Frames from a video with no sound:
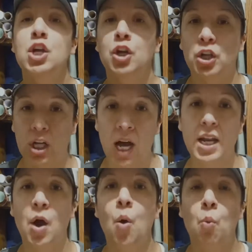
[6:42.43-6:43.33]
you're
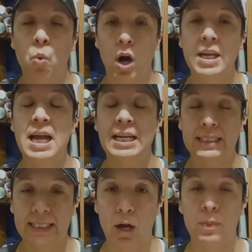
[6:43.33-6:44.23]
gonna want
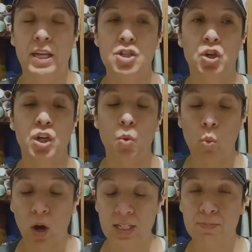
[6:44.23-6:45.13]
Excel because you're gonna
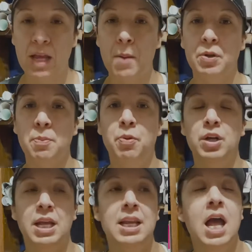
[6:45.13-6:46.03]
want to be able to put
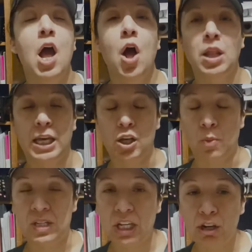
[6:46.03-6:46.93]
in your
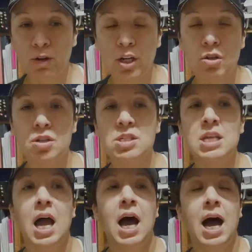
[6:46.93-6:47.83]
materials,
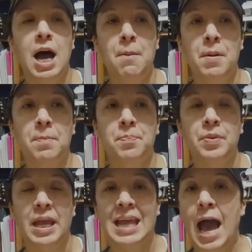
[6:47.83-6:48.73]

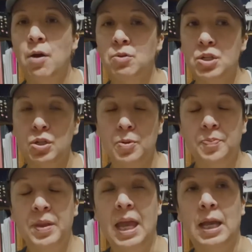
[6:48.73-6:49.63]

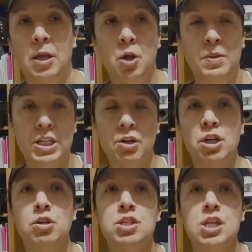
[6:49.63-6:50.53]
your
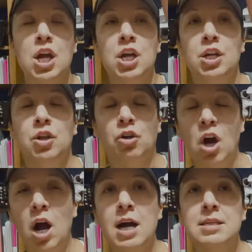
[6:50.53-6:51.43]
materials, your
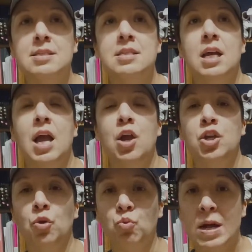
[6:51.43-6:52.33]
cost,
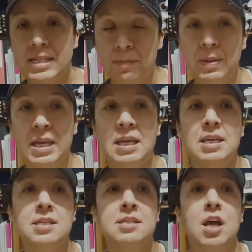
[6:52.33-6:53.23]
your
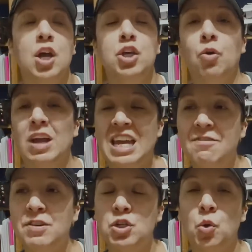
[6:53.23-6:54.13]
recipes, your
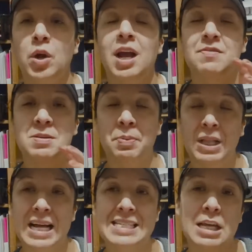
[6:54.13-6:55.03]
inventory of
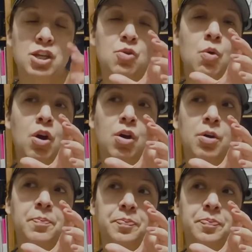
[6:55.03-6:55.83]
supplies that you are